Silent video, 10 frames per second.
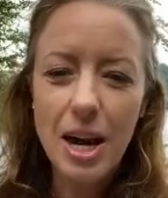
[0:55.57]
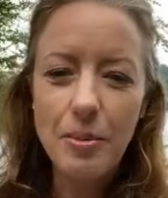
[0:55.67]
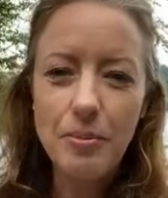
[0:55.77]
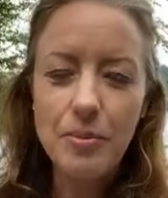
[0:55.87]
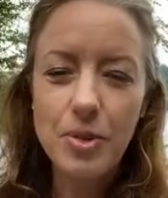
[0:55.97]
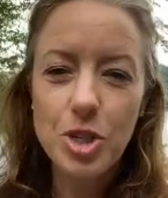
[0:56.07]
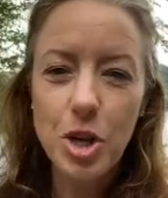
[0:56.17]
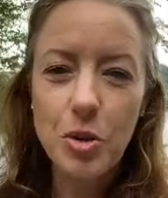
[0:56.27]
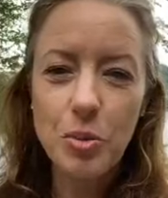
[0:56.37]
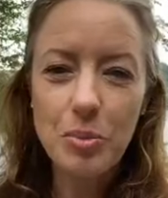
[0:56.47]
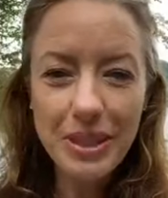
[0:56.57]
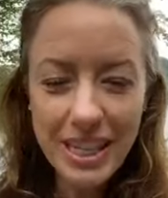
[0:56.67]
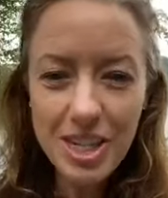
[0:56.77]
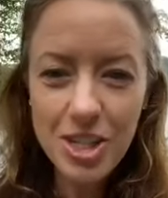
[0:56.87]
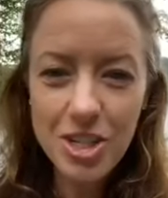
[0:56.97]
Um, so
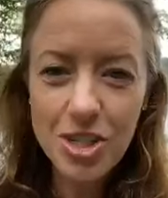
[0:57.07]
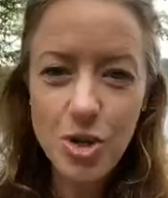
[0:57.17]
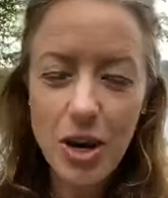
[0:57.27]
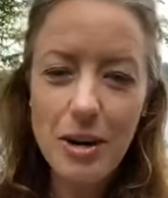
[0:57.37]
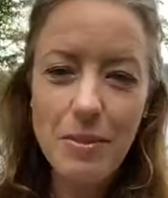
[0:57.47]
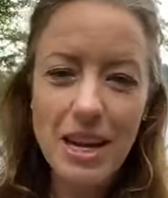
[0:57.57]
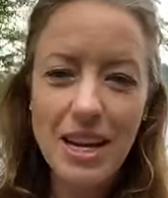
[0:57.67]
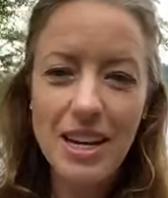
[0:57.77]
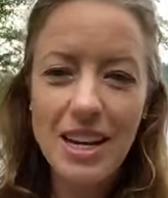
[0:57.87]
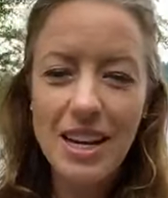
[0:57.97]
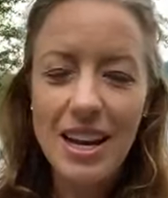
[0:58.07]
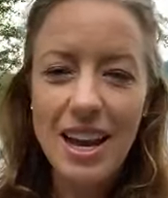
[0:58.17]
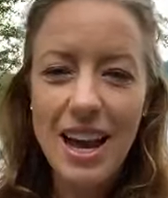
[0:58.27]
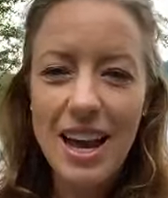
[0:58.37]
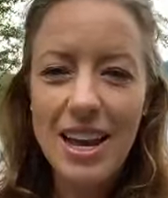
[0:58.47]
please join me
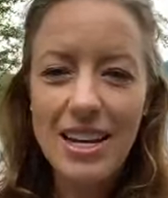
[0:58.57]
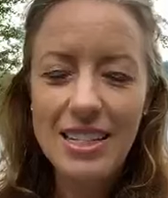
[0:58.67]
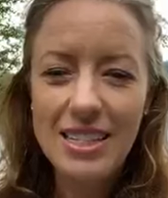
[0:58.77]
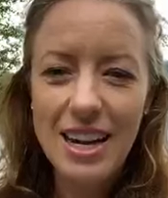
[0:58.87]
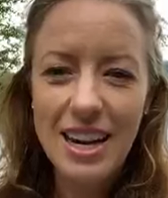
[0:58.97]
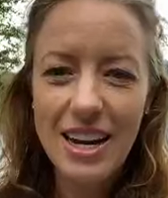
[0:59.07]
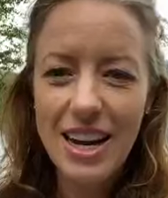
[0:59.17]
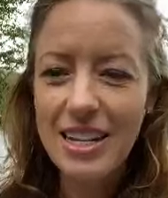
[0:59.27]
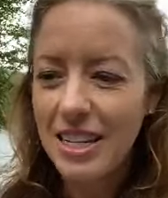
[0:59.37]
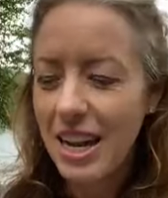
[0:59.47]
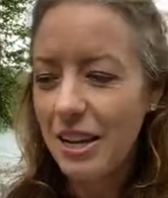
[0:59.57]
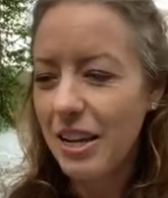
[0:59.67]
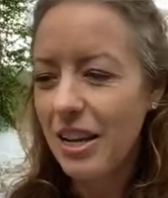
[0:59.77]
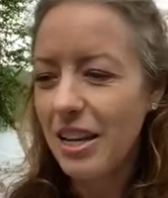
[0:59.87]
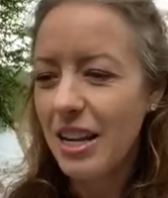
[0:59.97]
and uh, as
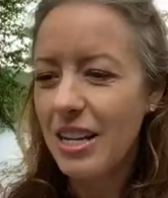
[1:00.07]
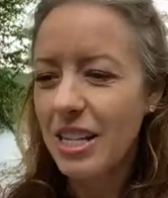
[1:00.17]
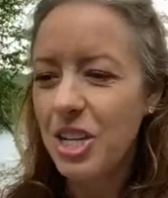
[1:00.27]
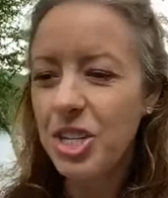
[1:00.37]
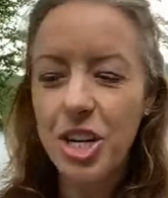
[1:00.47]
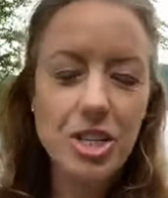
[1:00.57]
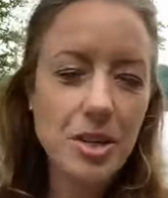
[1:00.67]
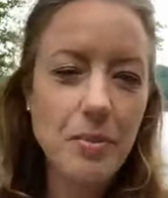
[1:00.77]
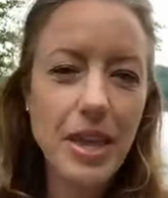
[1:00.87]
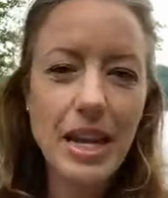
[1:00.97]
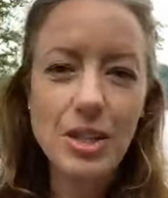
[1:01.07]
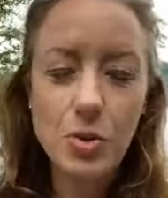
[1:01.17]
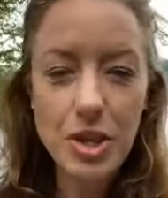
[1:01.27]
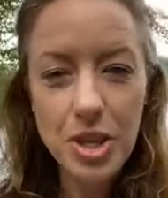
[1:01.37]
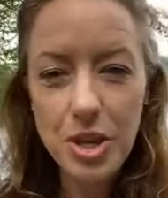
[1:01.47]
I as I share some
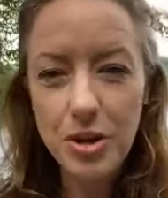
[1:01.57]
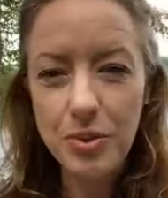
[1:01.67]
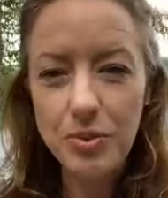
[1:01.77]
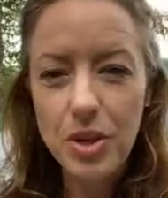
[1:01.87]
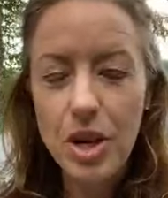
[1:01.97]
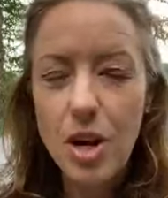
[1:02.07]
things with you.